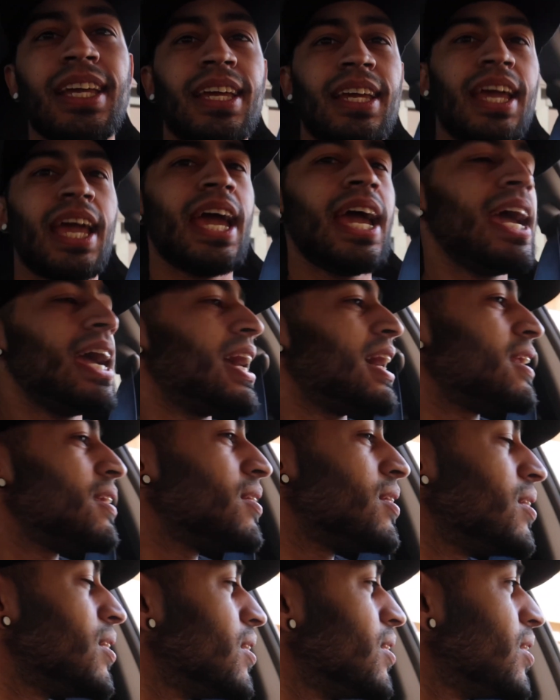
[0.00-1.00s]
And
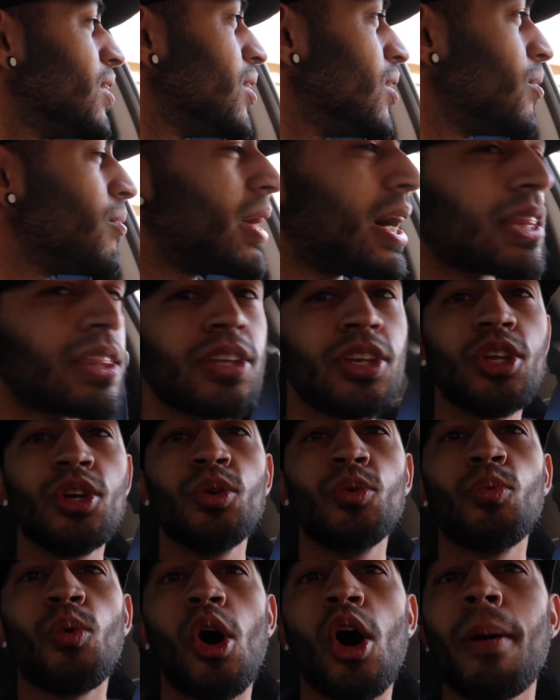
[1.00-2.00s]
we got the new
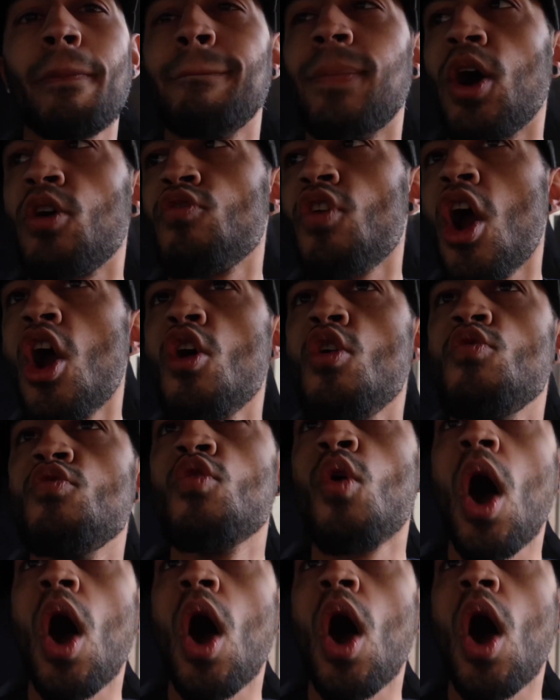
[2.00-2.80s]
Wallbro